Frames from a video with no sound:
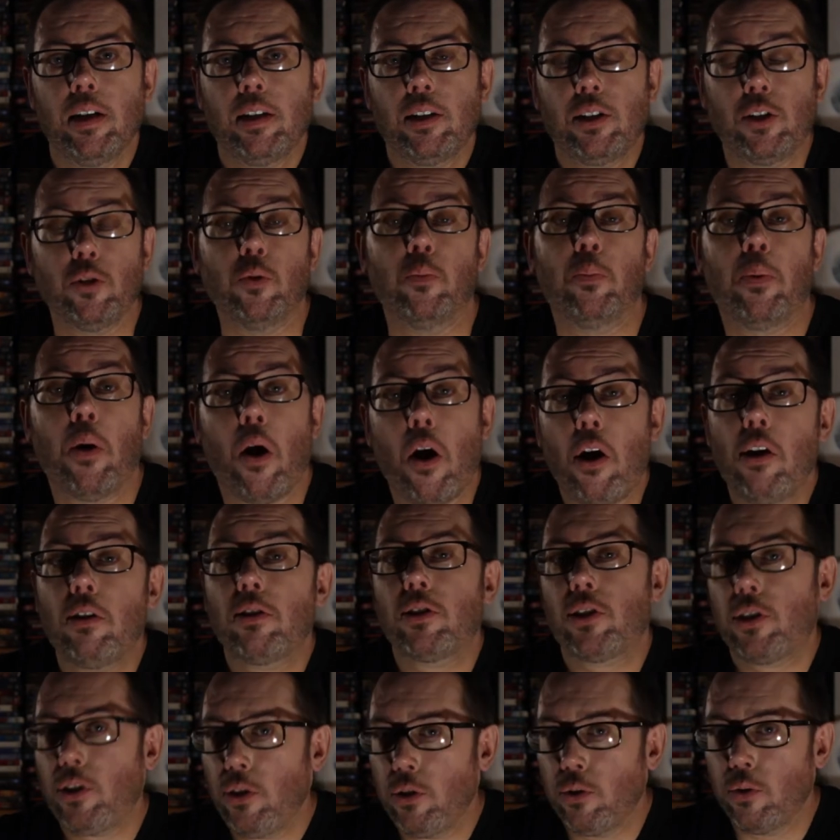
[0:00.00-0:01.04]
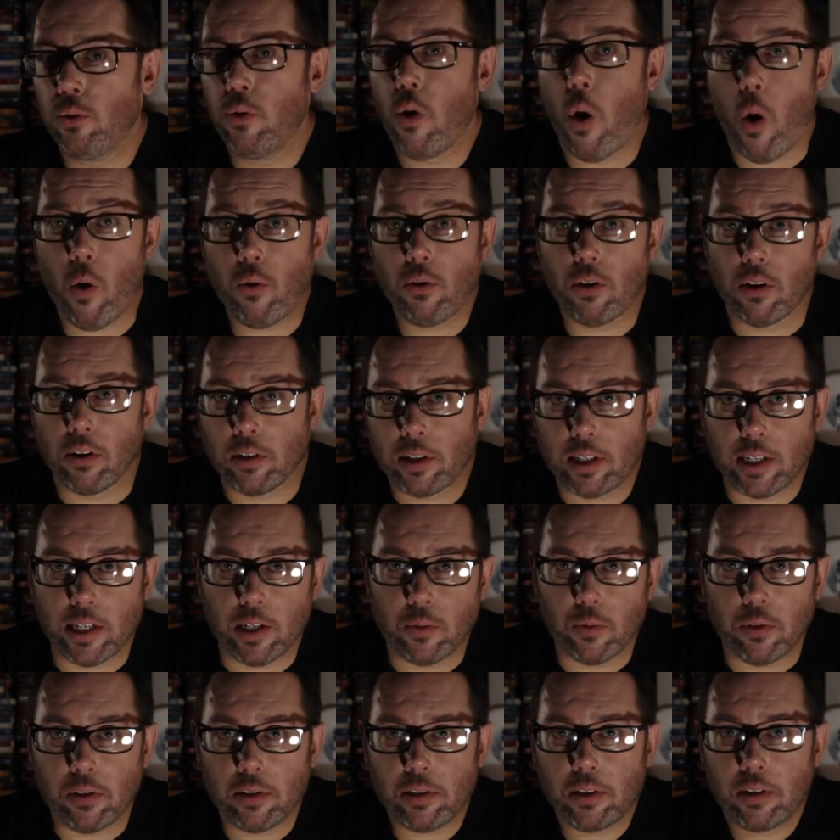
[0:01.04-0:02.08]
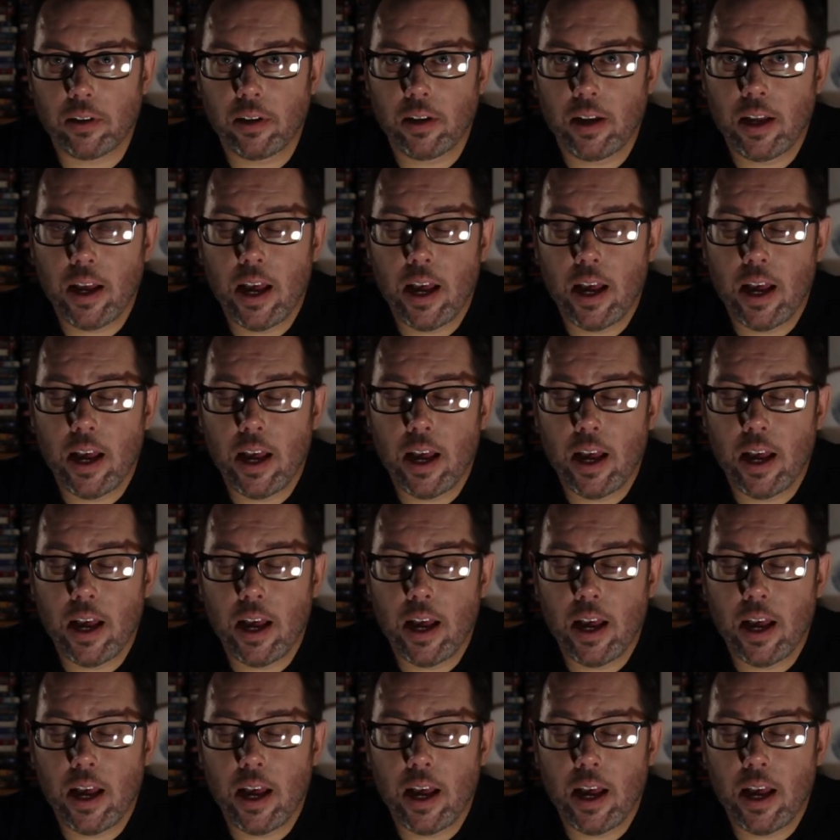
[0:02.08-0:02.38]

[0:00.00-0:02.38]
to Part 2 horror sequels.